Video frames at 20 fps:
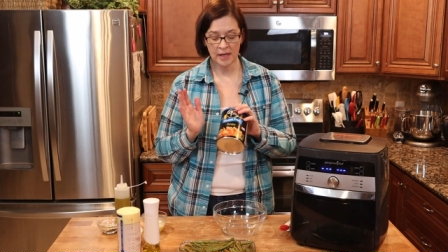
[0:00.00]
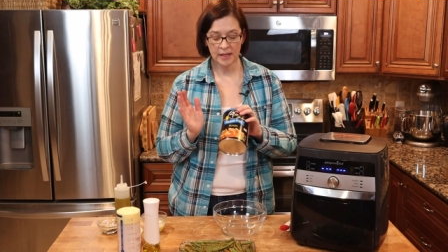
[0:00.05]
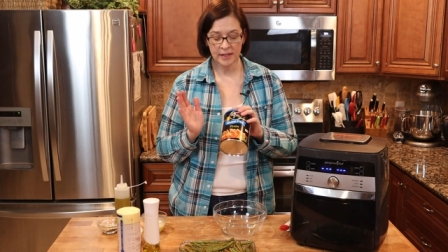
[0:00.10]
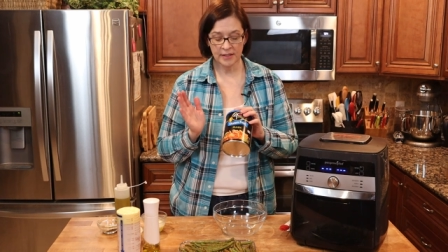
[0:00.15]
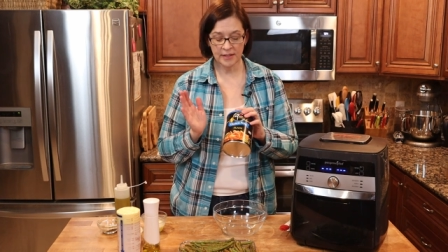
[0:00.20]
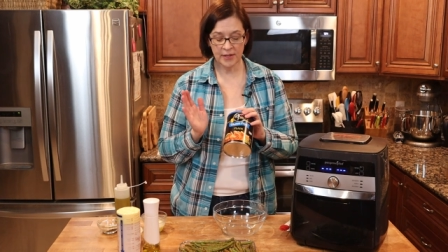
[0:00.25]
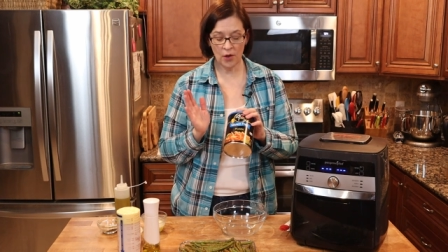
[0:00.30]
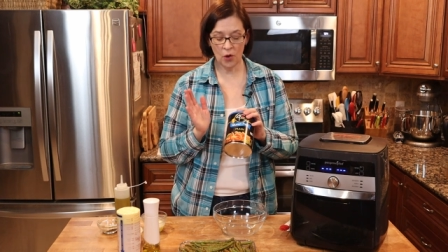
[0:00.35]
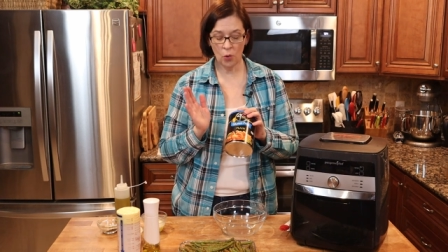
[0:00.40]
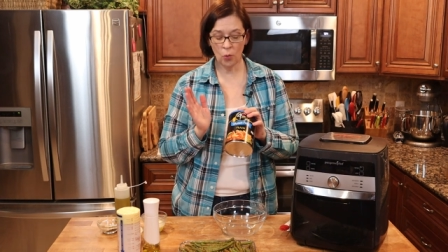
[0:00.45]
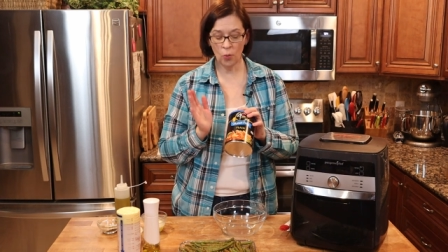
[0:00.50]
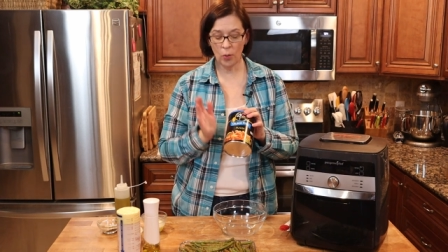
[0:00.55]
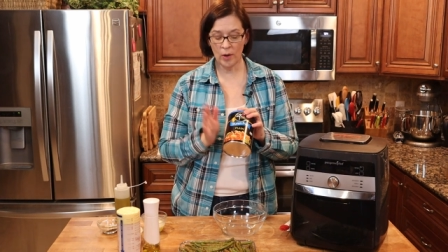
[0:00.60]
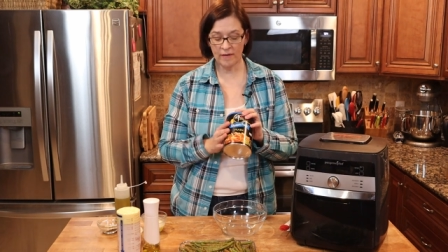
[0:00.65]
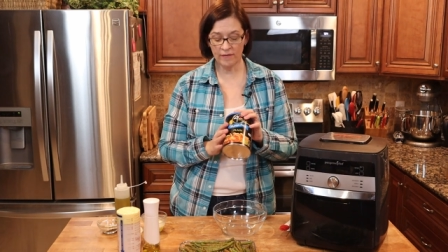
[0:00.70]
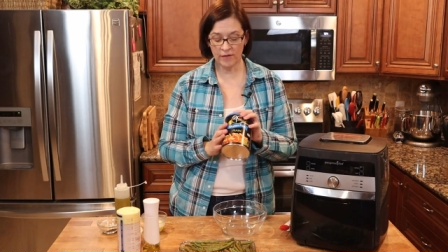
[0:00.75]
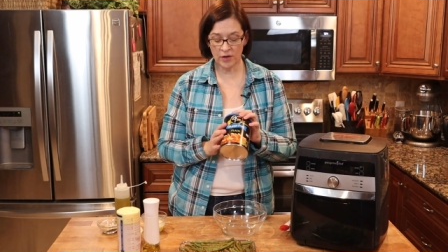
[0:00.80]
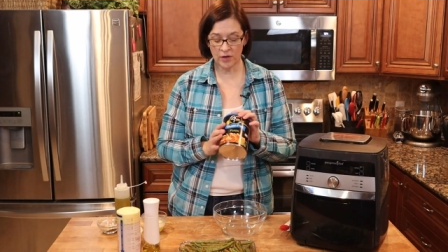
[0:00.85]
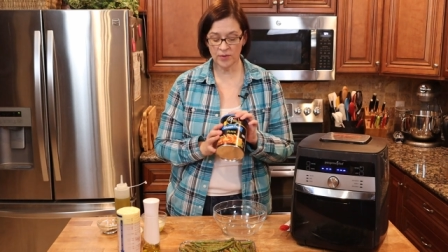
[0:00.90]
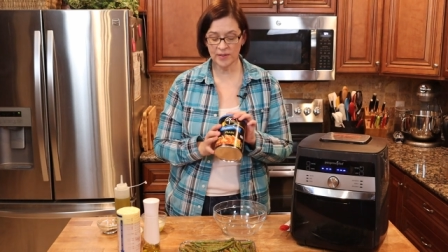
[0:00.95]
So
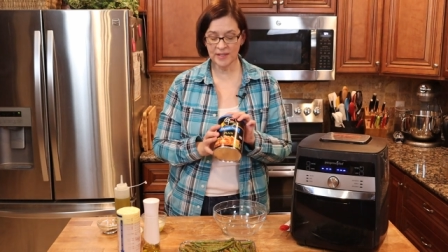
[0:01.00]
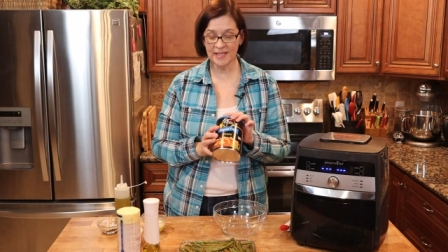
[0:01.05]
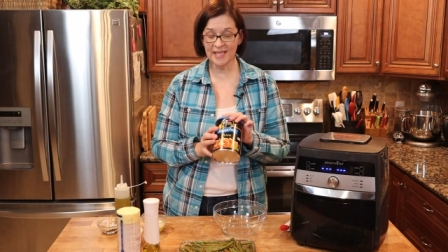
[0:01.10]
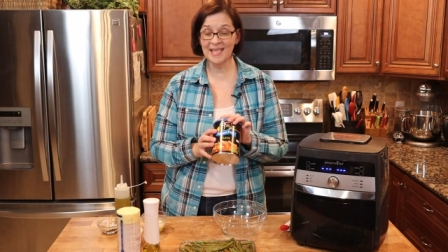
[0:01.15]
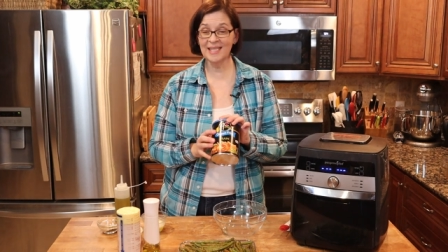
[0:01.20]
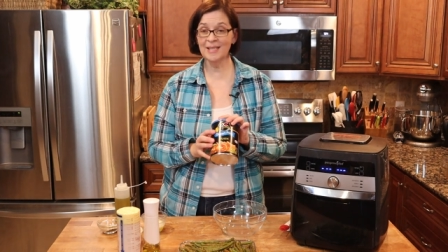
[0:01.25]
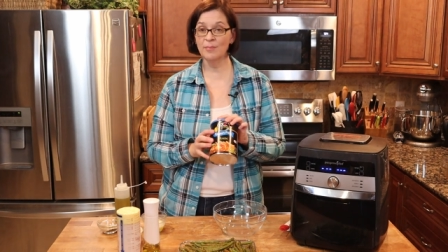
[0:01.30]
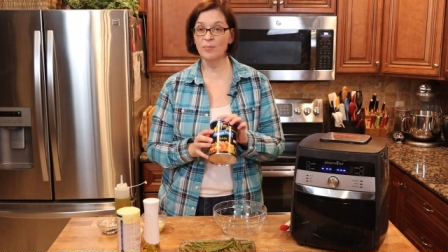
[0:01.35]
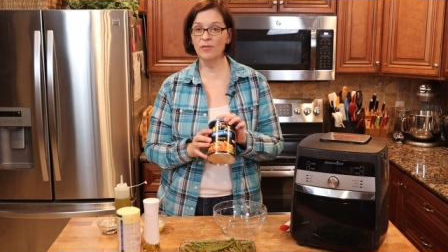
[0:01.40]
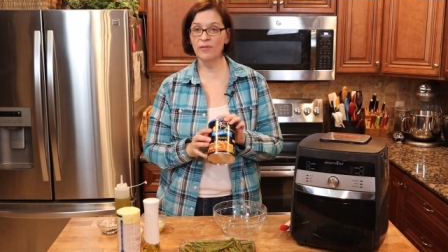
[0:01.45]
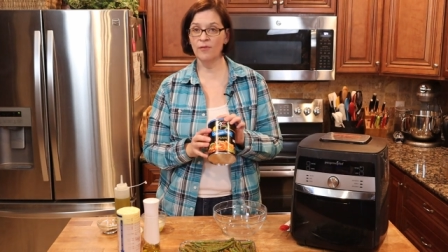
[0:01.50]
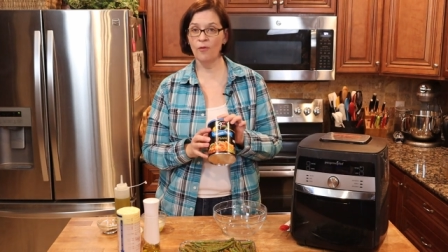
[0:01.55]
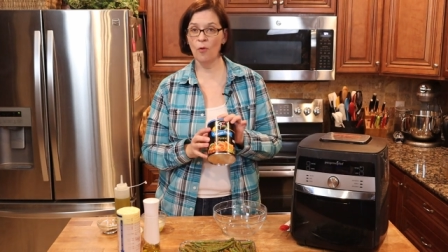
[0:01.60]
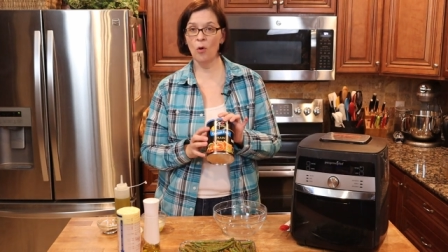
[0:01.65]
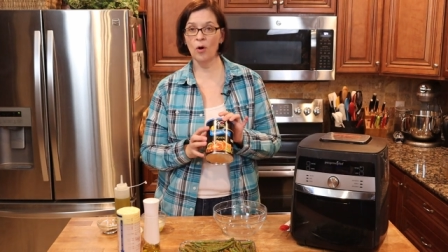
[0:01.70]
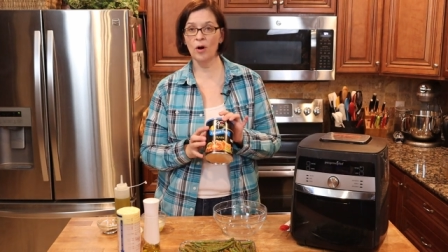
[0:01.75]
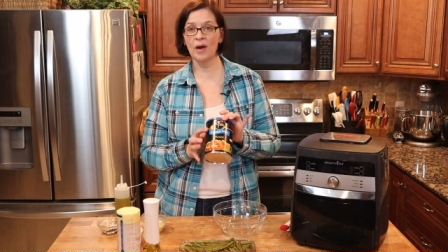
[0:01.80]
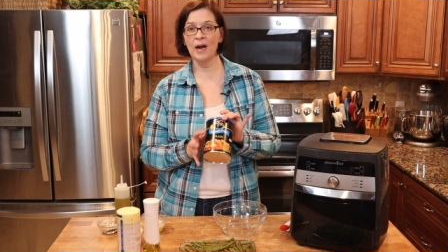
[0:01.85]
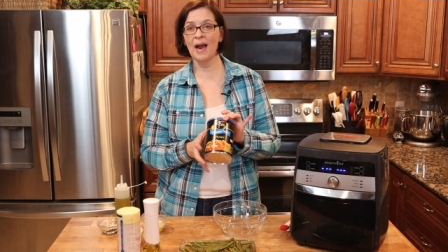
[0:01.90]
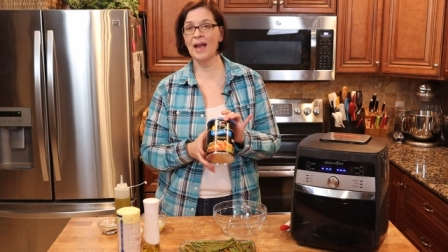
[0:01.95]
we've used these
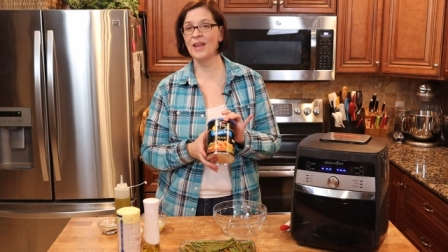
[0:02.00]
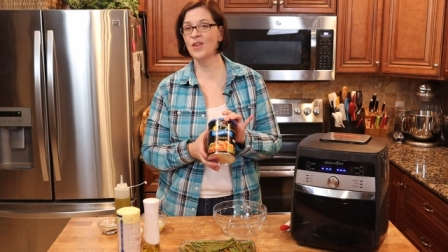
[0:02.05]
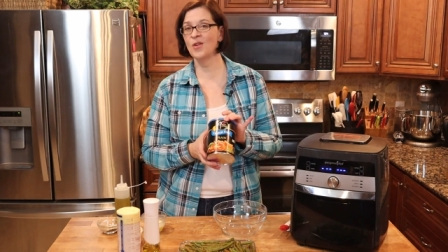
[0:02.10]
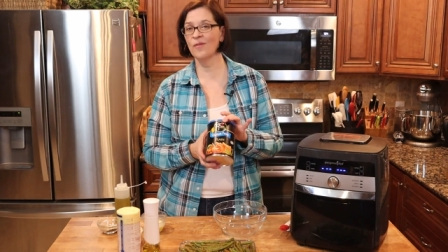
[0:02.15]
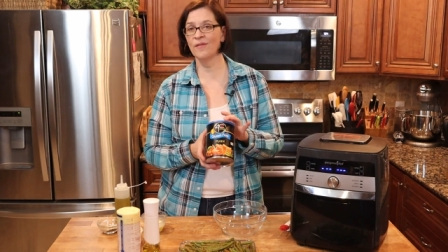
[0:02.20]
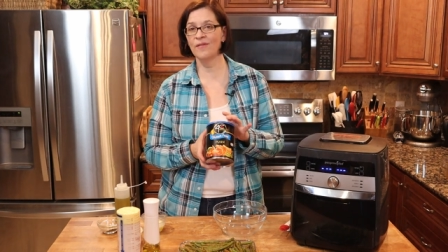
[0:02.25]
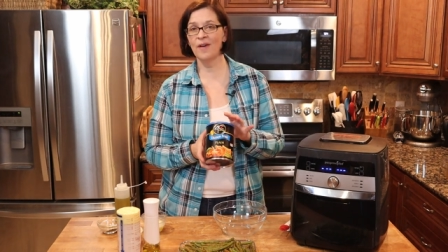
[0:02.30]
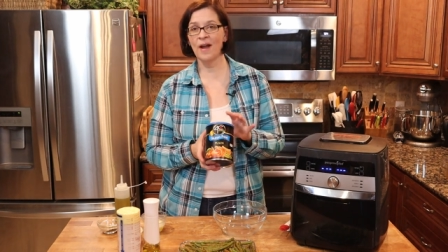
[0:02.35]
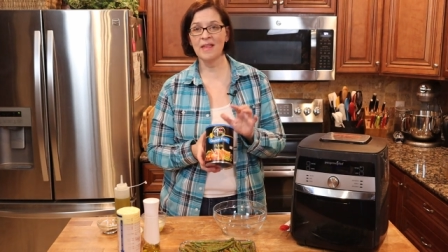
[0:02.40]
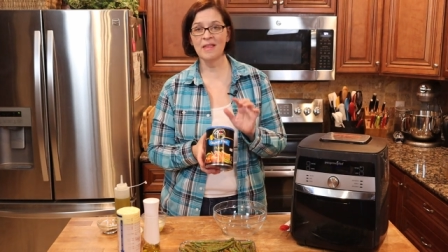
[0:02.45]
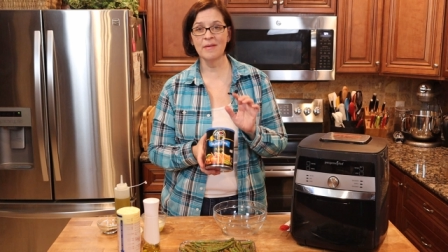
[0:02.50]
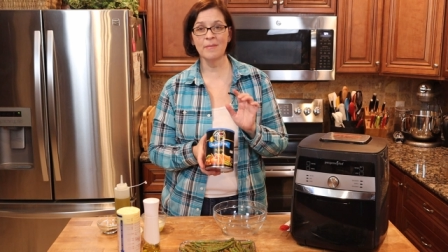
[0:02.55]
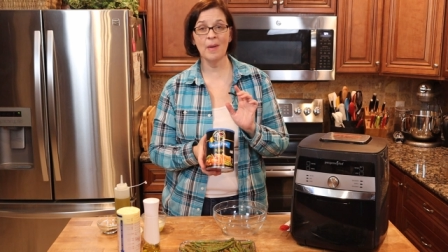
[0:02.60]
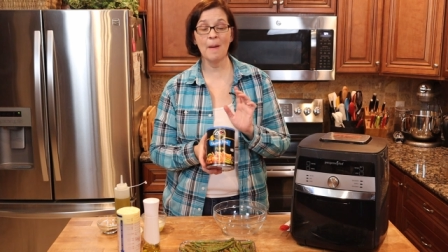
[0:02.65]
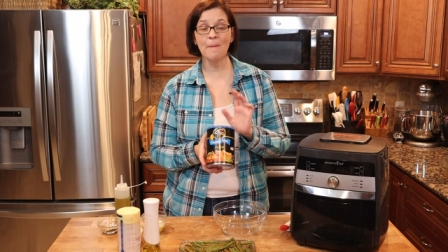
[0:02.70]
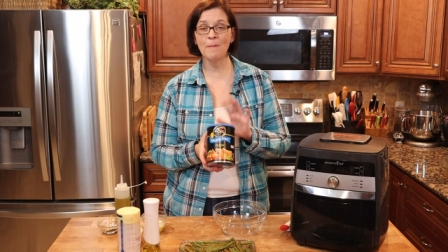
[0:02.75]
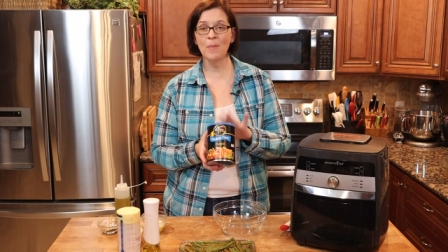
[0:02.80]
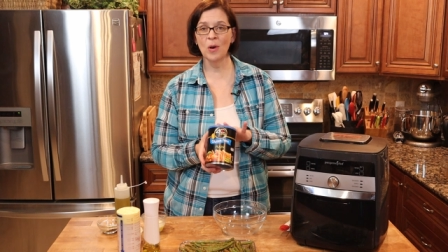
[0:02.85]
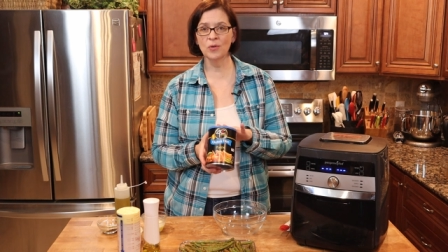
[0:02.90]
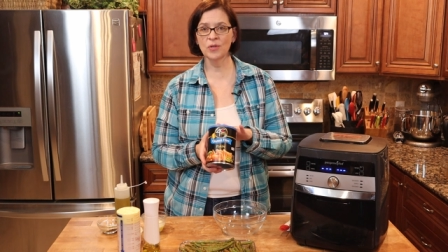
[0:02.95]
before. You can find them
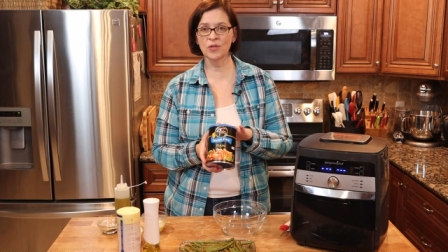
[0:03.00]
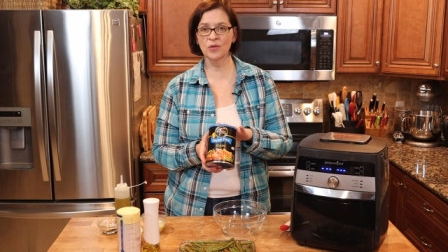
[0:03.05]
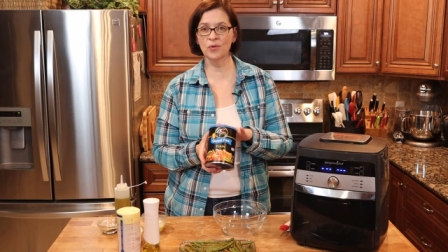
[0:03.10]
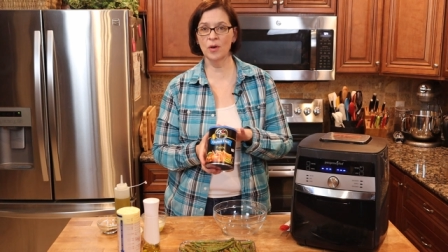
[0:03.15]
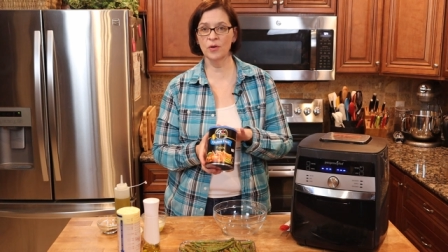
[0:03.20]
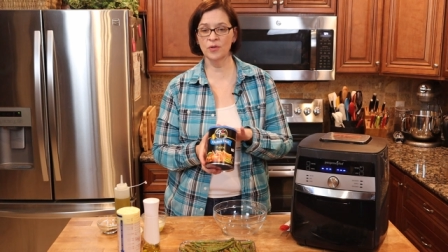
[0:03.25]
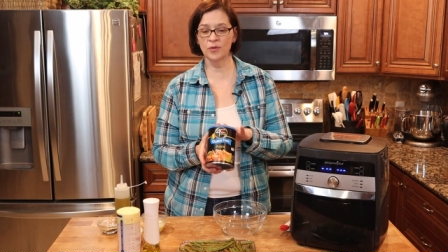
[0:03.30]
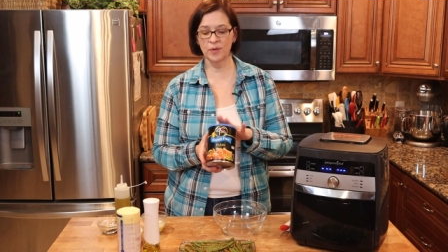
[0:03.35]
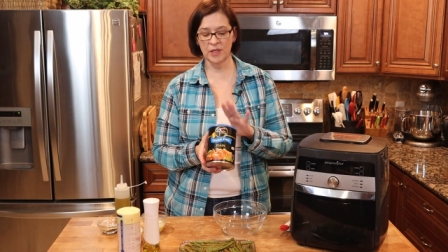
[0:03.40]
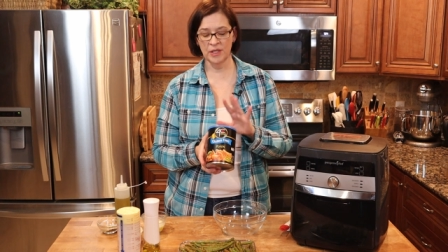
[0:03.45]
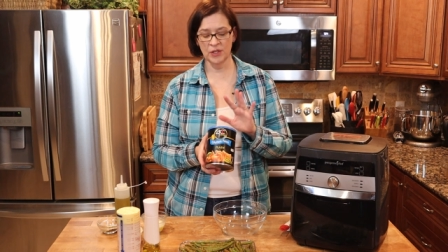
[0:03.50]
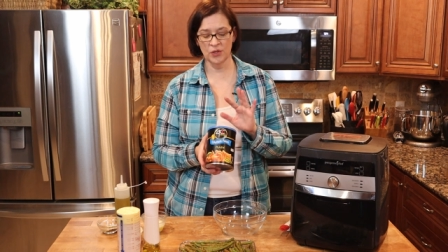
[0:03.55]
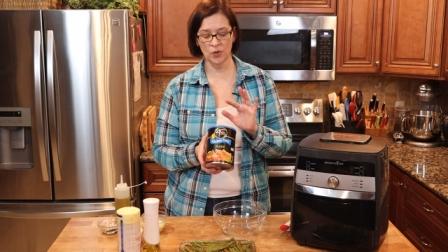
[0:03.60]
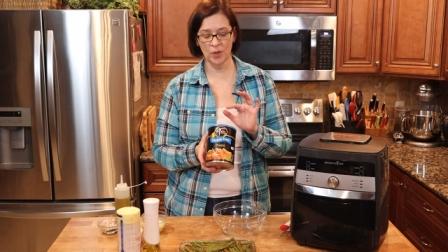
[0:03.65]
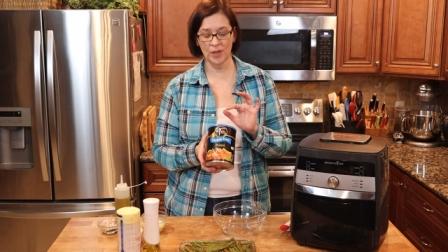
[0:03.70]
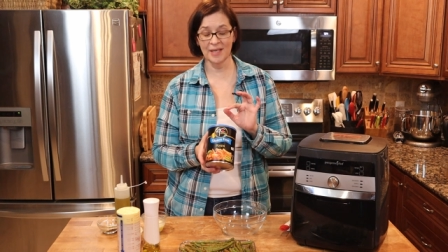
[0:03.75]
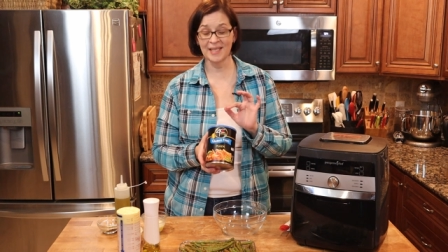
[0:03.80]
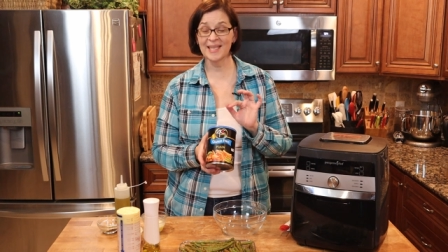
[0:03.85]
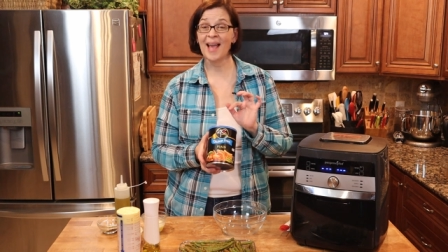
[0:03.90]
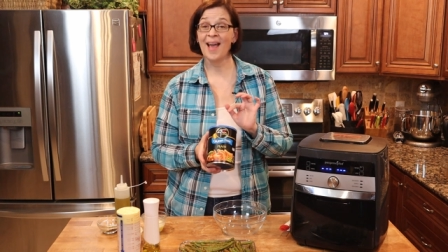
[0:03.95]
at most grocery
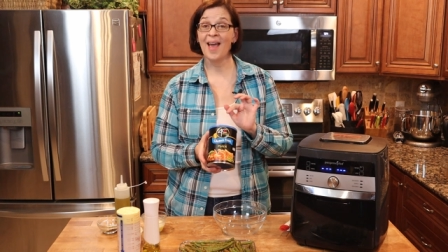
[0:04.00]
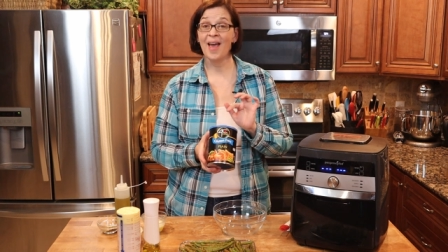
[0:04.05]
stores.